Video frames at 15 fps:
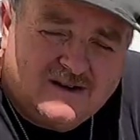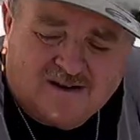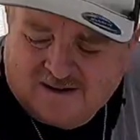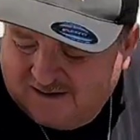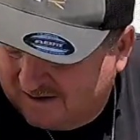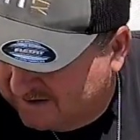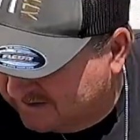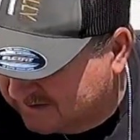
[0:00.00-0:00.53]

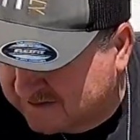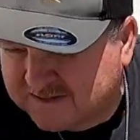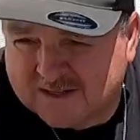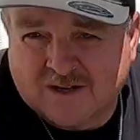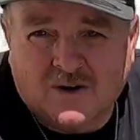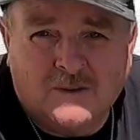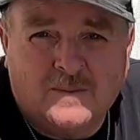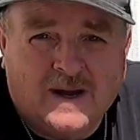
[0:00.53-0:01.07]

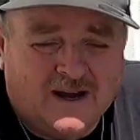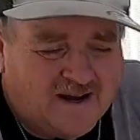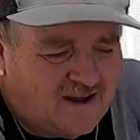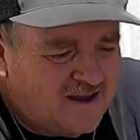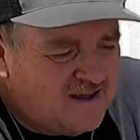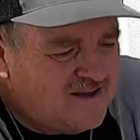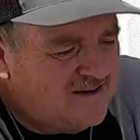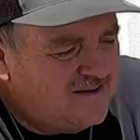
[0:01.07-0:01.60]
to-go bag
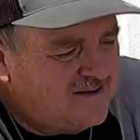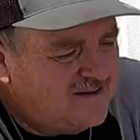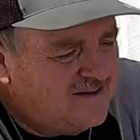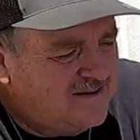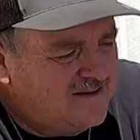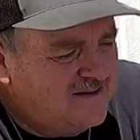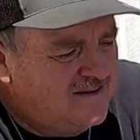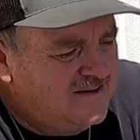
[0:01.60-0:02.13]

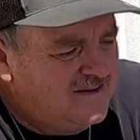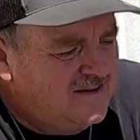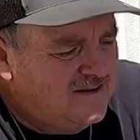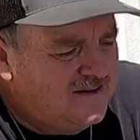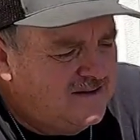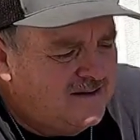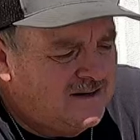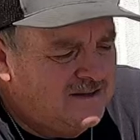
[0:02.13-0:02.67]

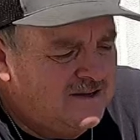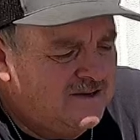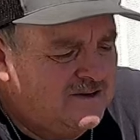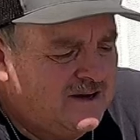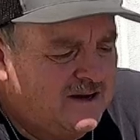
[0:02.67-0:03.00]
on there.